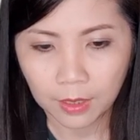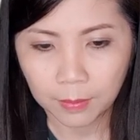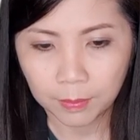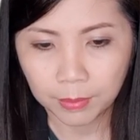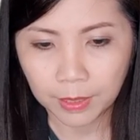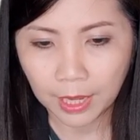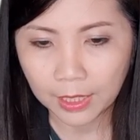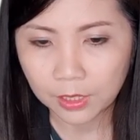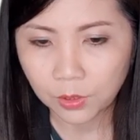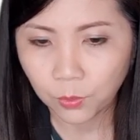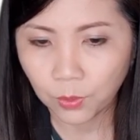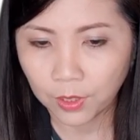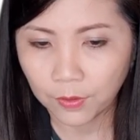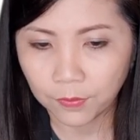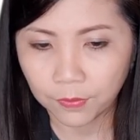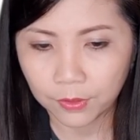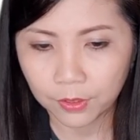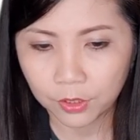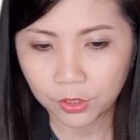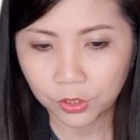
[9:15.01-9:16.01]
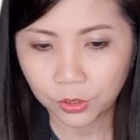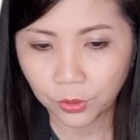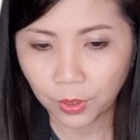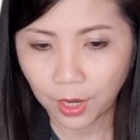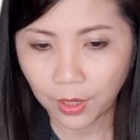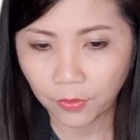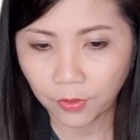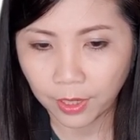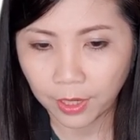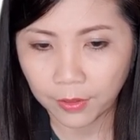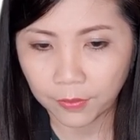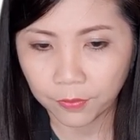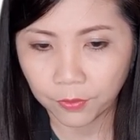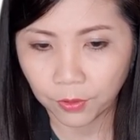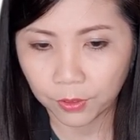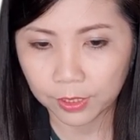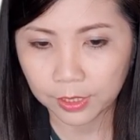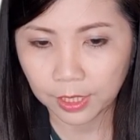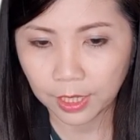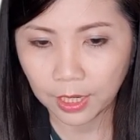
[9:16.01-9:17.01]
plus with
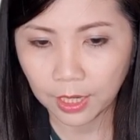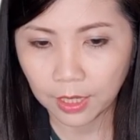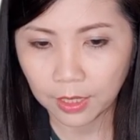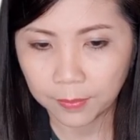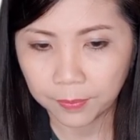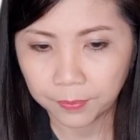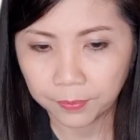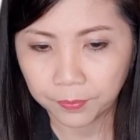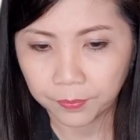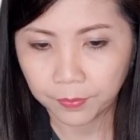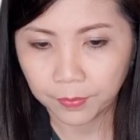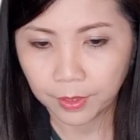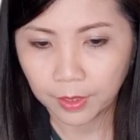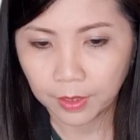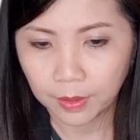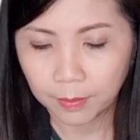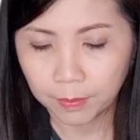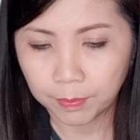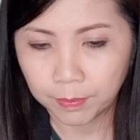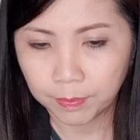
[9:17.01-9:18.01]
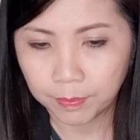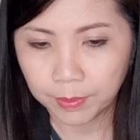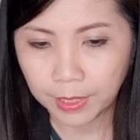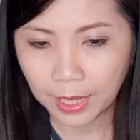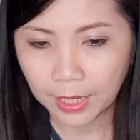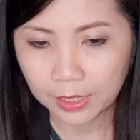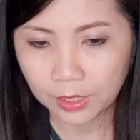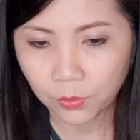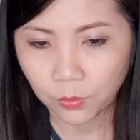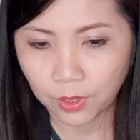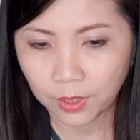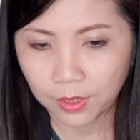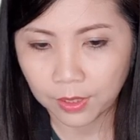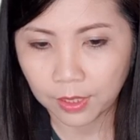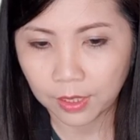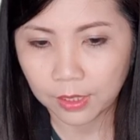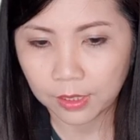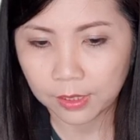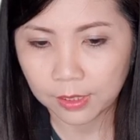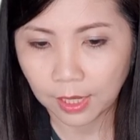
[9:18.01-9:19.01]
240 plus with
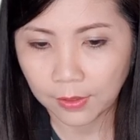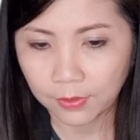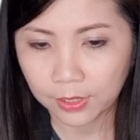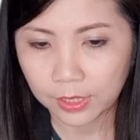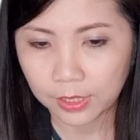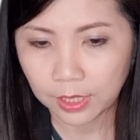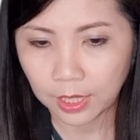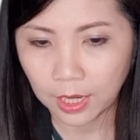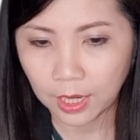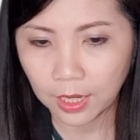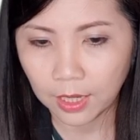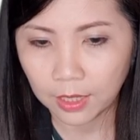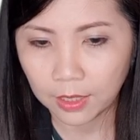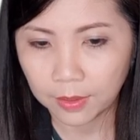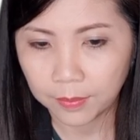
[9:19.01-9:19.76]
70,